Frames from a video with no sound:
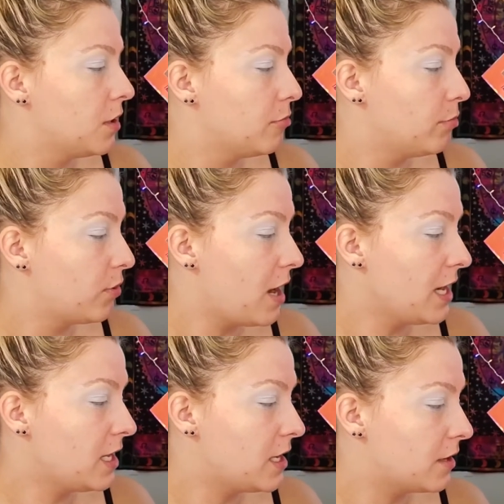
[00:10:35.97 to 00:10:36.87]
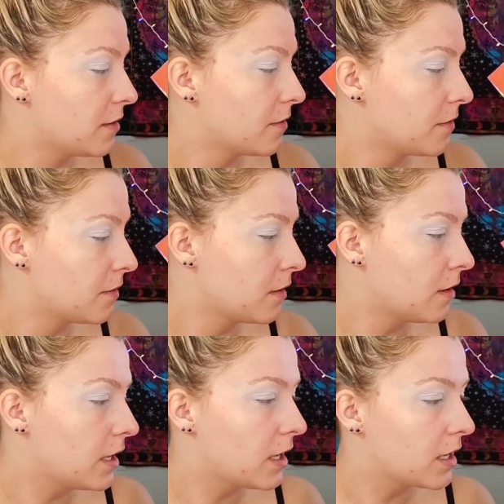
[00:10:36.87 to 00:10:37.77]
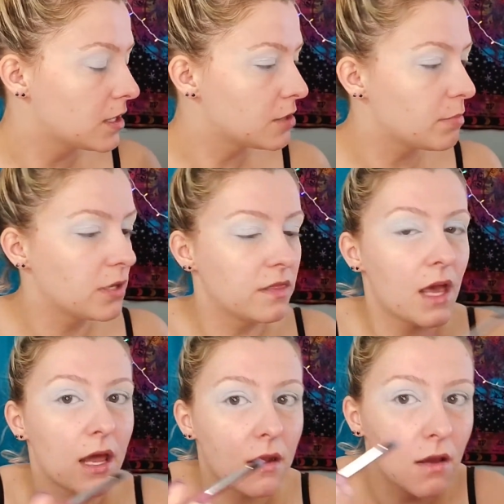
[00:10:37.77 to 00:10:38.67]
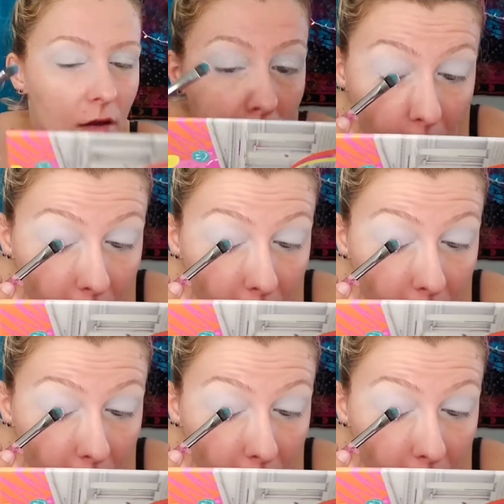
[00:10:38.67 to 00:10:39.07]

Pride here and put that on